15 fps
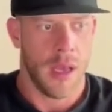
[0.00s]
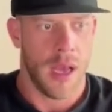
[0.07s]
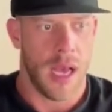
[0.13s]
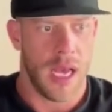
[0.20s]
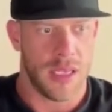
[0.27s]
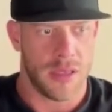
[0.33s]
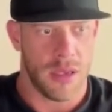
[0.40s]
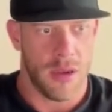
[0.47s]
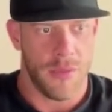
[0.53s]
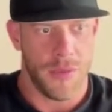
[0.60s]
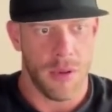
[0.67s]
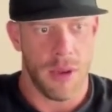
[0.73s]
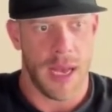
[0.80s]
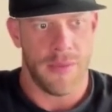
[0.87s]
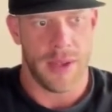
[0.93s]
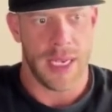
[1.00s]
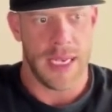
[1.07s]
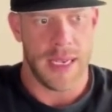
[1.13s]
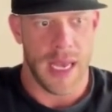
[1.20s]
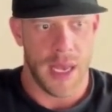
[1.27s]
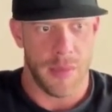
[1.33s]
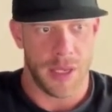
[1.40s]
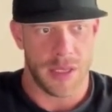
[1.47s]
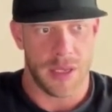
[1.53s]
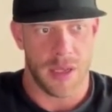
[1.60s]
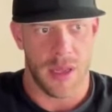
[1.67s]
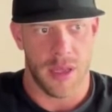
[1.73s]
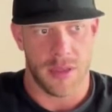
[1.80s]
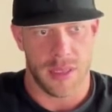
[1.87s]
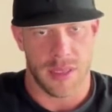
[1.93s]
Uh, so if you have any damage to
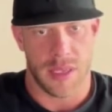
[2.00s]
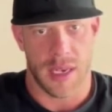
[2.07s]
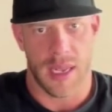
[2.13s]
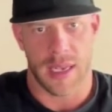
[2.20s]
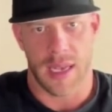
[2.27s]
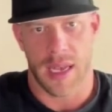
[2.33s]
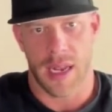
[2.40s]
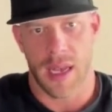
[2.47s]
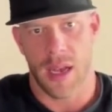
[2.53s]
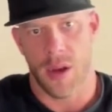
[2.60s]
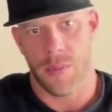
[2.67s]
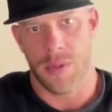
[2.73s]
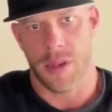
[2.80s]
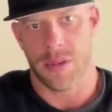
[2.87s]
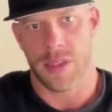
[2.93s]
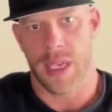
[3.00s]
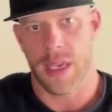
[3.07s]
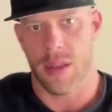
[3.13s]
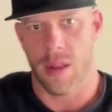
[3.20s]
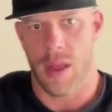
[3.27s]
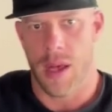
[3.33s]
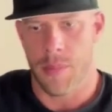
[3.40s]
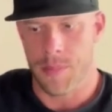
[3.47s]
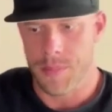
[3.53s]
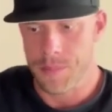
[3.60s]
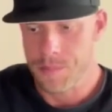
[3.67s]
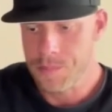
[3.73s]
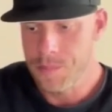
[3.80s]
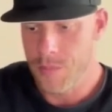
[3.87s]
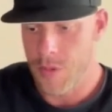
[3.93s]
those, it's going to kind of help those heal up.
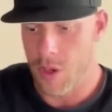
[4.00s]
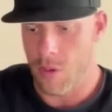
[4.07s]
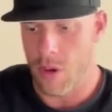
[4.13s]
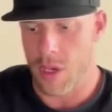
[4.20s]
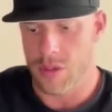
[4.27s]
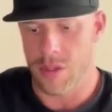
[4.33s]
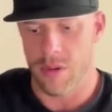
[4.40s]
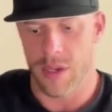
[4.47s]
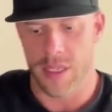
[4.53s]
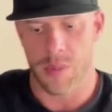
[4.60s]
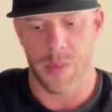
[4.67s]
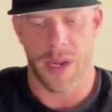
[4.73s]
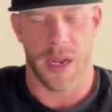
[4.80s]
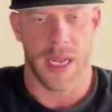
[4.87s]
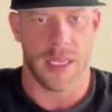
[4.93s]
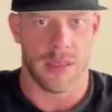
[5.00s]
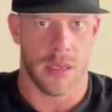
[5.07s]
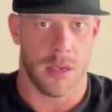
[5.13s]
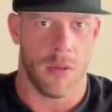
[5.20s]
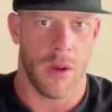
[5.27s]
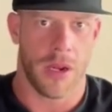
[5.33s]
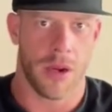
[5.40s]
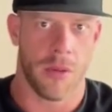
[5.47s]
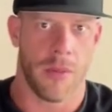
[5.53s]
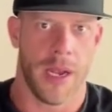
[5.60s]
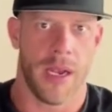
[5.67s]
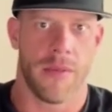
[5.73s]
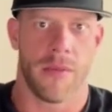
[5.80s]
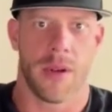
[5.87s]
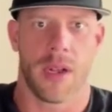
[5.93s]
You'll also experience a quicker
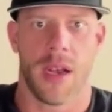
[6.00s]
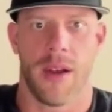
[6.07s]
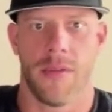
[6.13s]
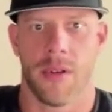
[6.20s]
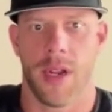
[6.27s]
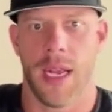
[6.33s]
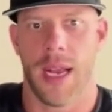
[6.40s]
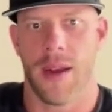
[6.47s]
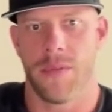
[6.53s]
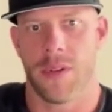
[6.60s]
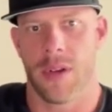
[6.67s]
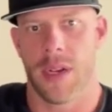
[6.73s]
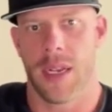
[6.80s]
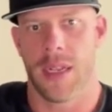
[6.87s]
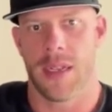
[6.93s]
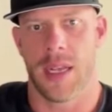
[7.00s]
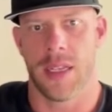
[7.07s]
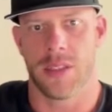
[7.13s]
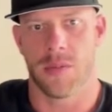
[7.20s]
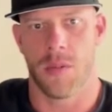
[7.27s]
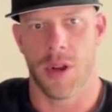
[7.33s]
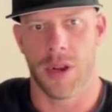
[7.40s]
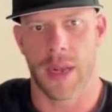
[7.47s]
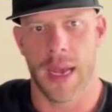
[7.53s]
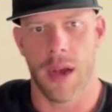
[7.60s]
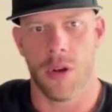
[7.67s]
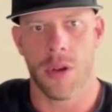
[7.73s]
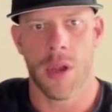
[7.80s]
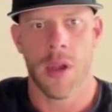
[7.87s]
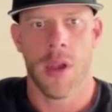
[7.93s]
rate of recovery after an intense
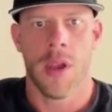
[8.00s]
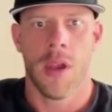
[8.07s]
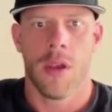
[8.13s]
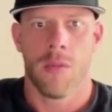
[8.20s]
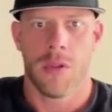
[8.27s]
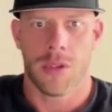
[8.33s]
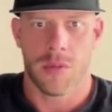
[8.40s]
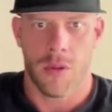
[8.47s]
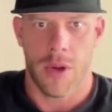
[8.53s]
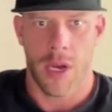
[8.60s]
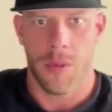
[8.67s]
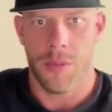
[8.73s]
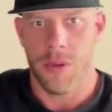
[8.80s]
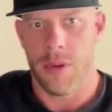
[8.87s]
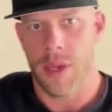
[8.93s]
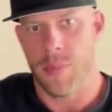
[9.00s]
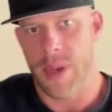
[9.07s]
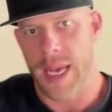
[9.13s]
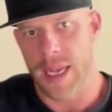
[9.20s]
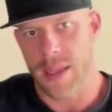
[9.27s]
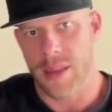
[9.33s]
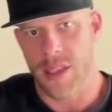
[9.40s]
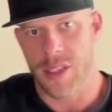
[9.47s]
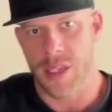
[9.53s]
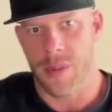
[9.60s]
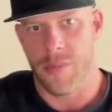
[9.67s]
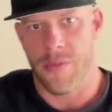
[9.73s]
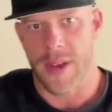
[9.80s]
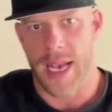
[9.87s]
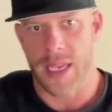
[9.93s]
workout, which will help you get back in the
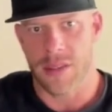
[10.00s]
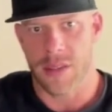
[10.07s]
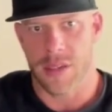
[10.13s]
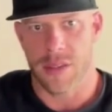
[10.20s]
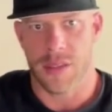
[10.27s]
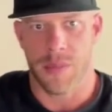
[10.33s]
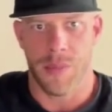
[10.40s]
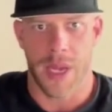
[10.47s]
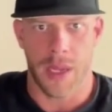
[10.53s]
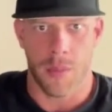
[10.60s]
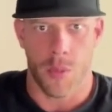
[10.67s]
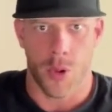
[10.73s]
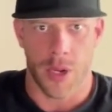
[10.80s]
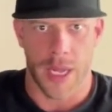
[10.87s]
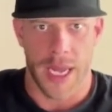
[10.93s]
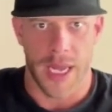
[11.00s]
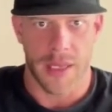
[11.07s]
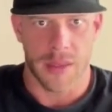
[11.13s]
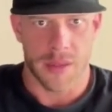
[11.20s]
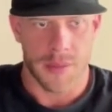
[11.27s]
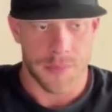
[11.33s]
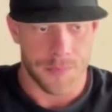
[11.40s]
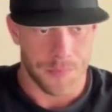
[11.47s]
gym faster to make more gains.